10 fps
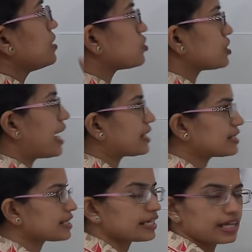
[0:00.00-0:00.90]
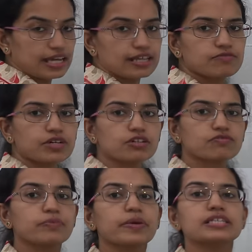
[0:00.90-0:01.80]
So that is again one of
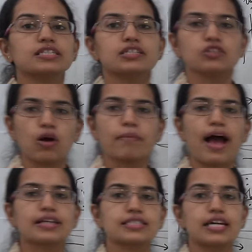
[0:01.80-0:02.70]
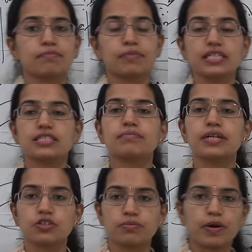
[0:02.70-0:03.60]
the major drawbacks that major
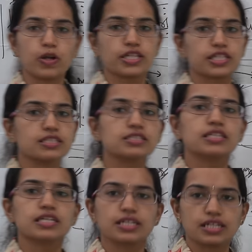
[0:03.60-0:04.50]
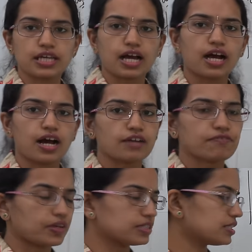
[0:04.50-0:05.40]
metropolitans in India are
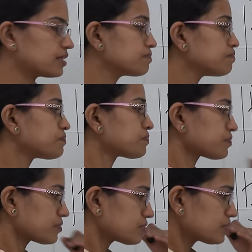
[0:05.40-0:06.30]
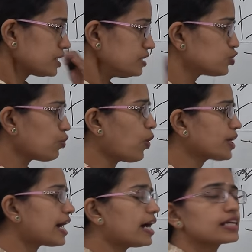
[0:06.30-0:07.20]
facing. So what
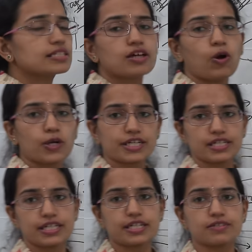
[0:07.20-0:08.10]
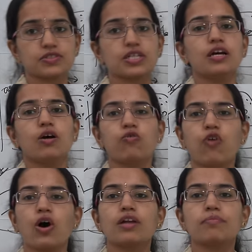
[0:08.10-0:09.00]
are the alternatives
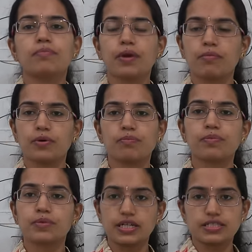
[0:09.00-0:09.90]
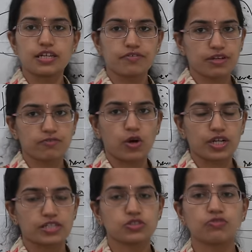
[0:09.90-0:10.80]
for conserving
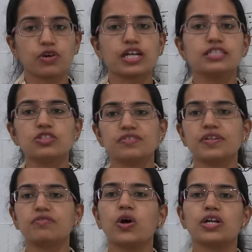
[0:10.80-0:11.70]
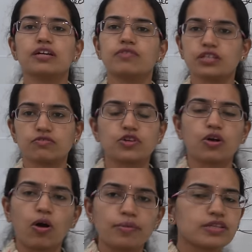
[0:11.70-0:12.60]
water? So for conserving water, one of the
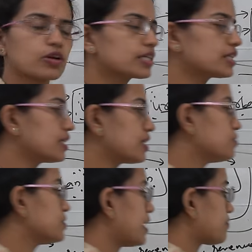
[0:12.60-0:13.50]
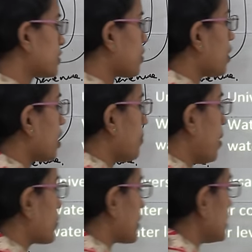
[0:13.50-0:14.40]
common alternatives that we talk
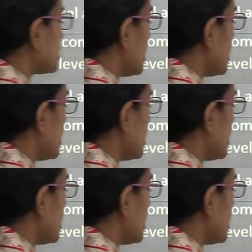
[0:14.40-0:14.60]
about is